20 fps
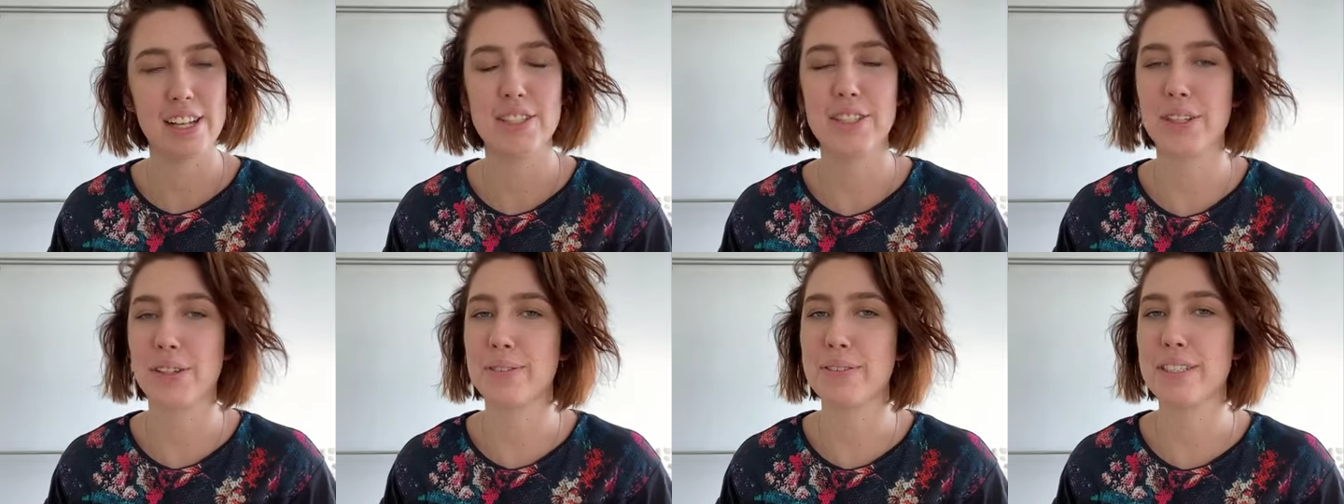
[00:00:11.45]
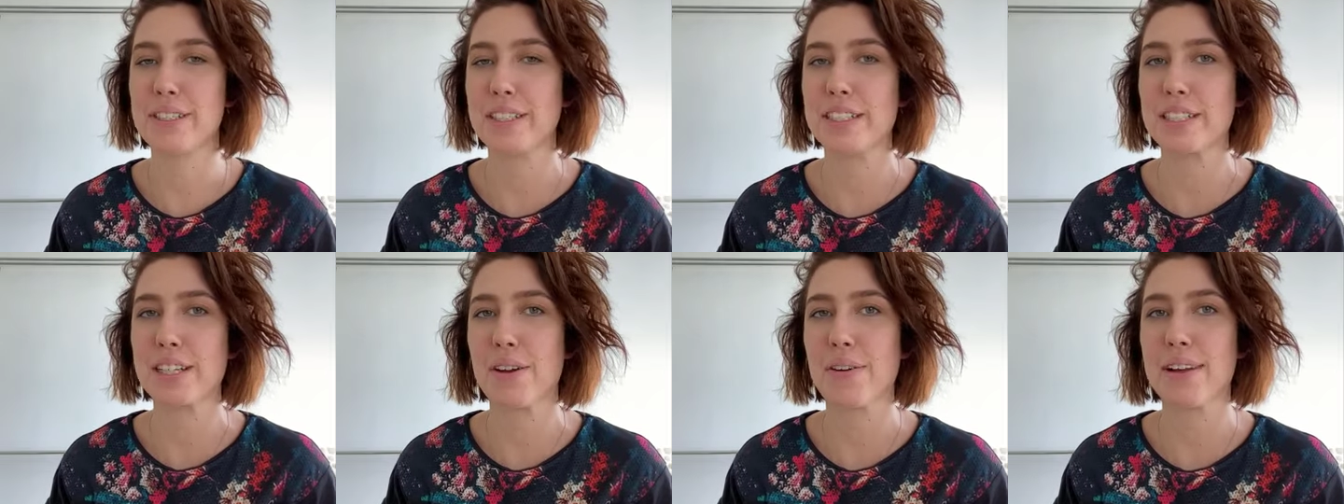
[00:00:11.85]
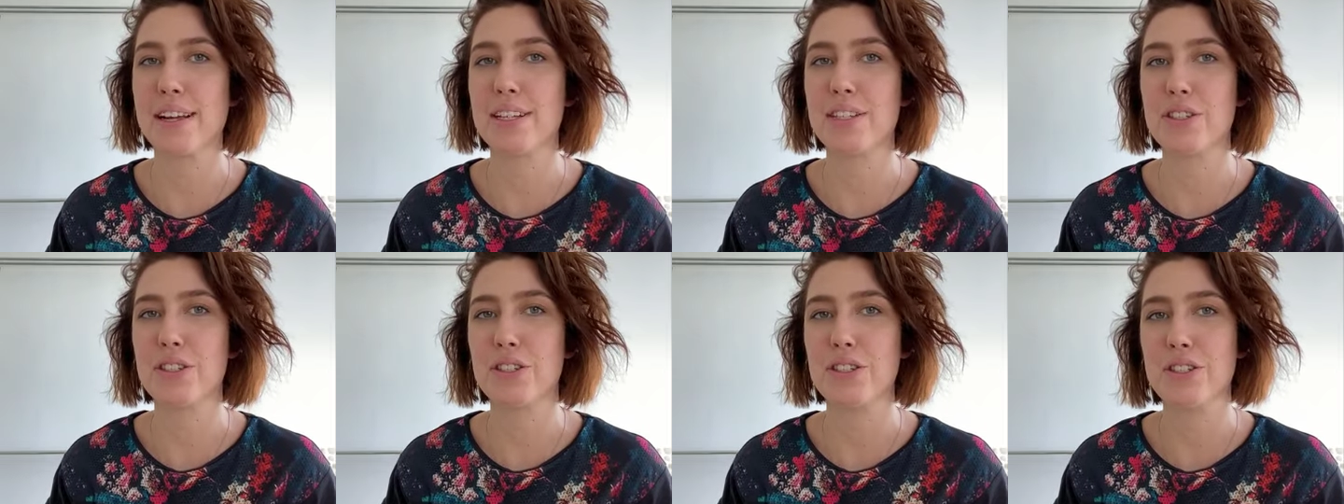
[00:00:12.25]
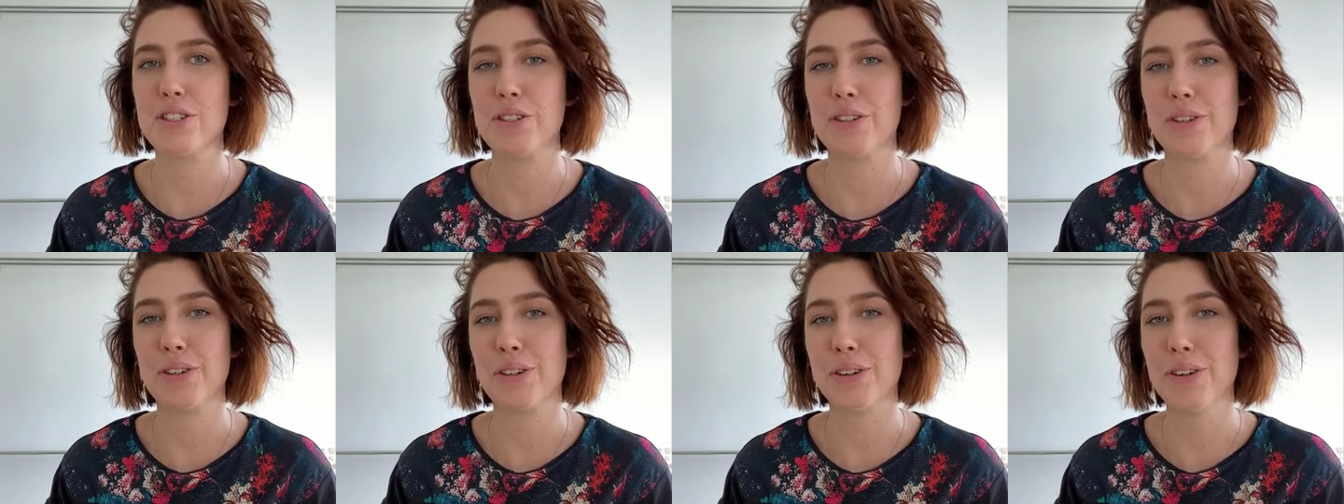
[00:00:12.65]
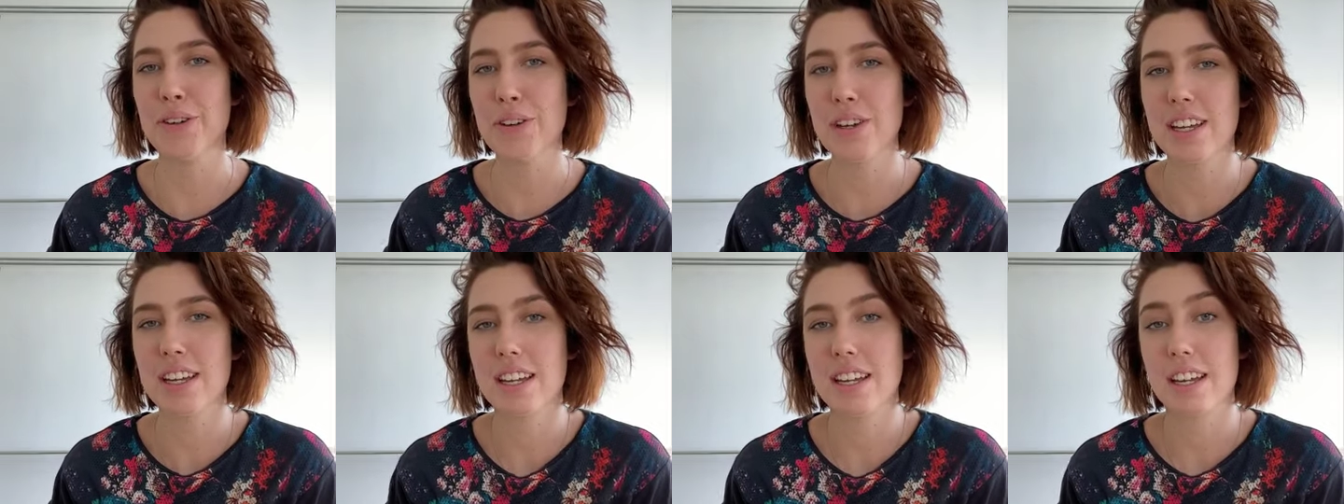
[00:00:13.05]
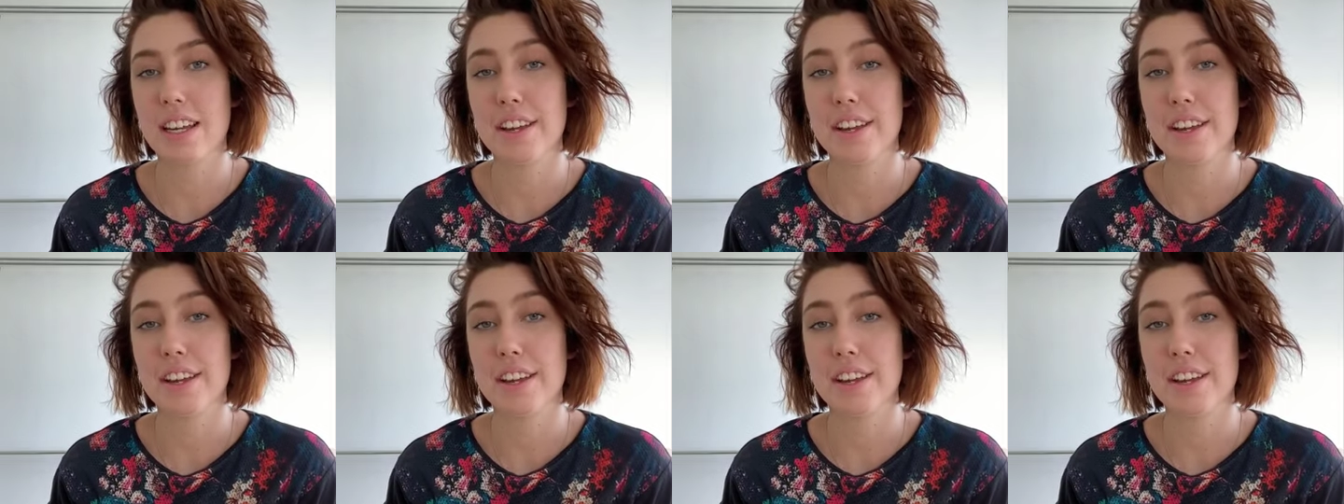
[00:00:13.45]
So we're just going to do